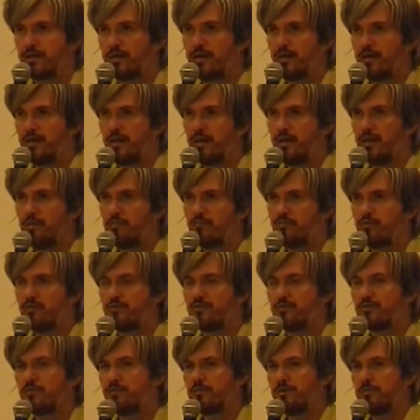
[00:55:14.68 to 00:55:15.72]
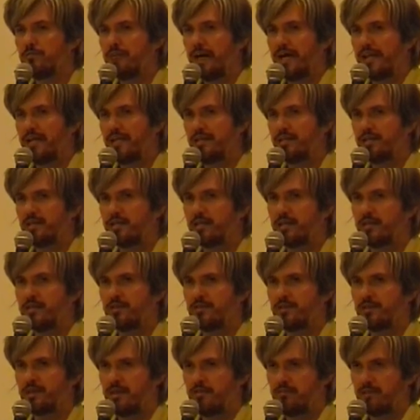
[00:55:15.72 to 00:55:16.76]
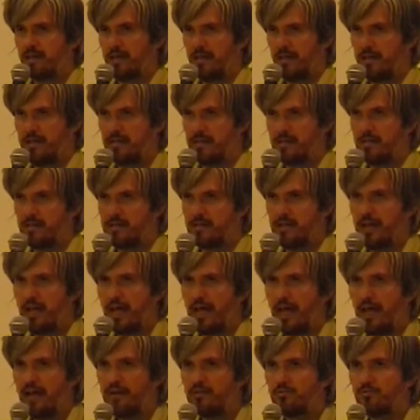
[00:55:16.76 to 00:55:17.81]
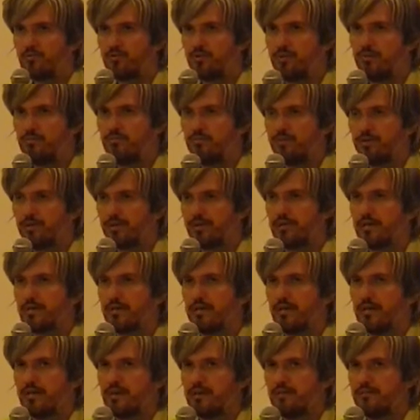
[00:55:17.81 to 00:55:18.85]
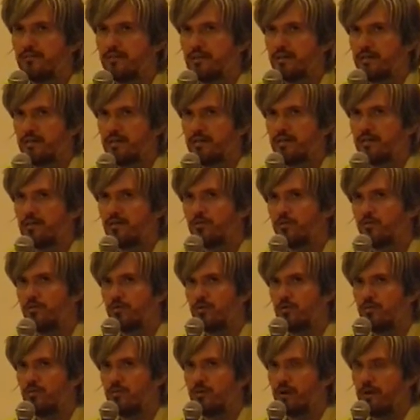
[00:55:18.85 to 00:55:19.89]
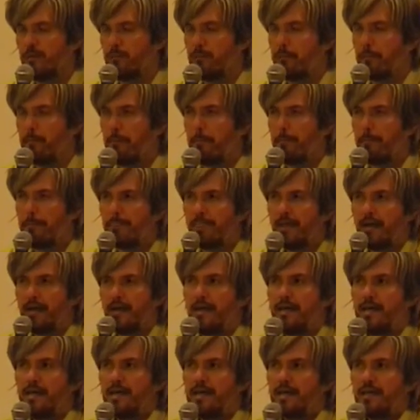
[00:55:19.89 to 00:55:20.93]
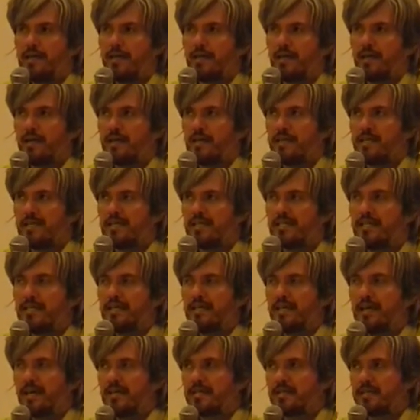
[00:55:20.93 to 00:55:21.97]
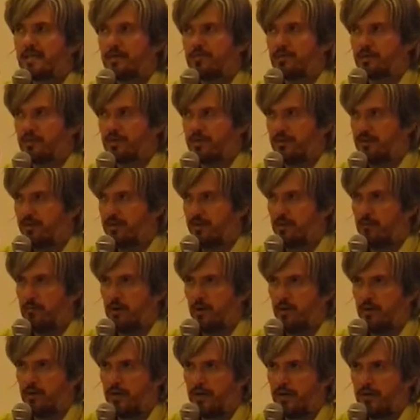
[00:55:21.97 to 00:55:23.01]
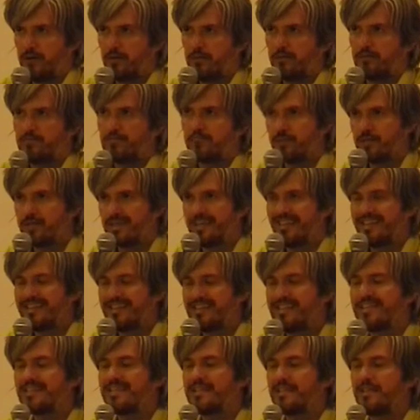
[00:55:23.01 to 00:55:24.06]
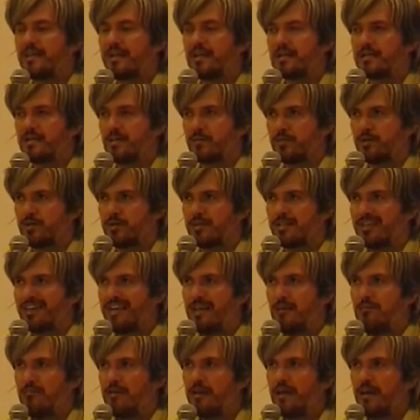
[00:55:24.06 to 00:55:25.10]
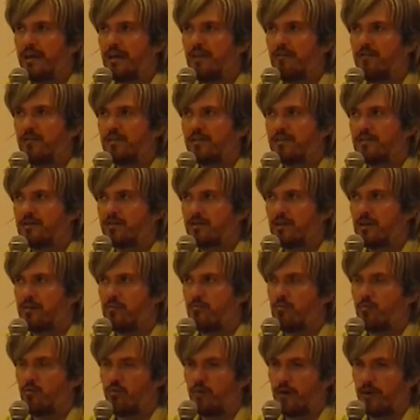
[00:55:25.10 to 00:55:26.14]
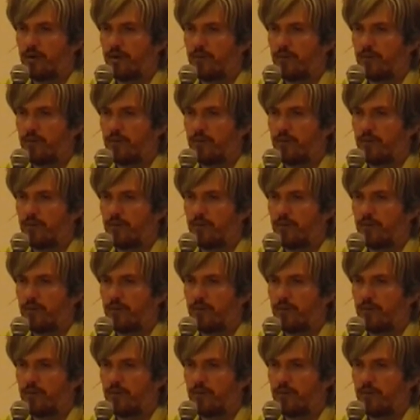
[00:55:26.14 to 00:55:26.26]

He proved to be balanced in some cases and to report in a very good way. He has 3 exceptions about that. In these 3 exceptions, he behaved in the same way.